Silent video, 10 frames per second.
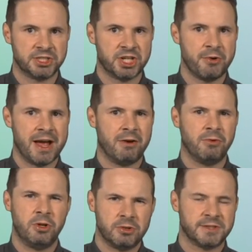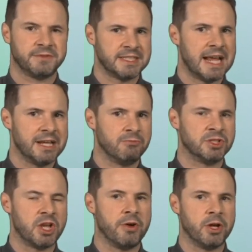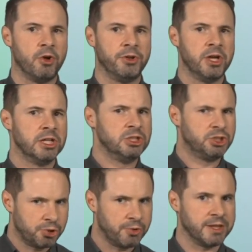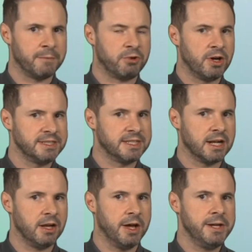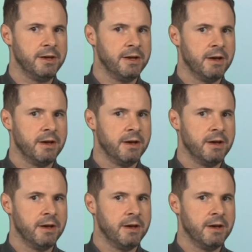show how lots of selling was going on during the price decline,